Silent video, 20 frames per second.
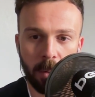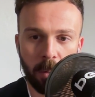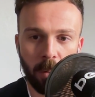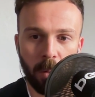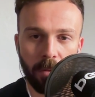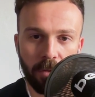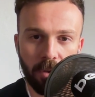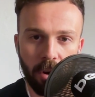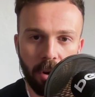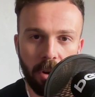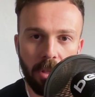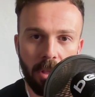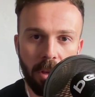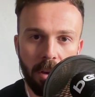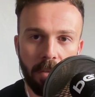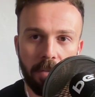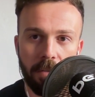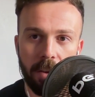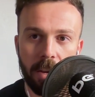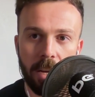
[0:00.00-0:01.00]
we've got
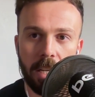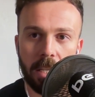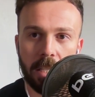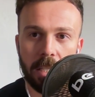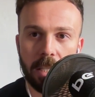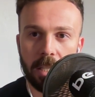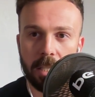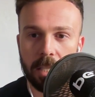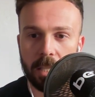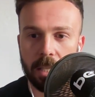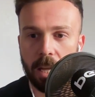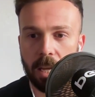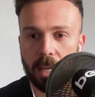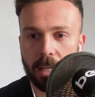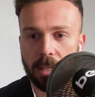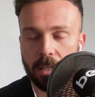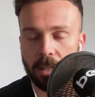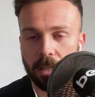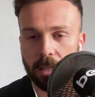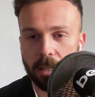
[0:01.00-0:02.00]
enough fearlessness in there
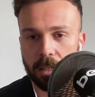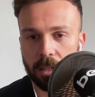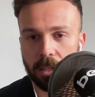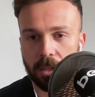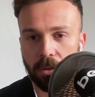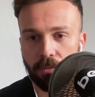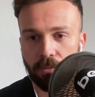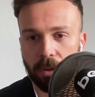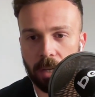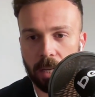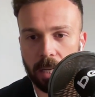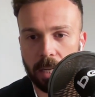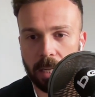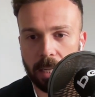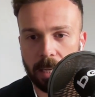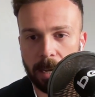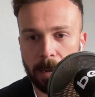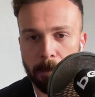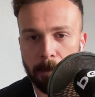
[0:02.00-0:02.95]
to really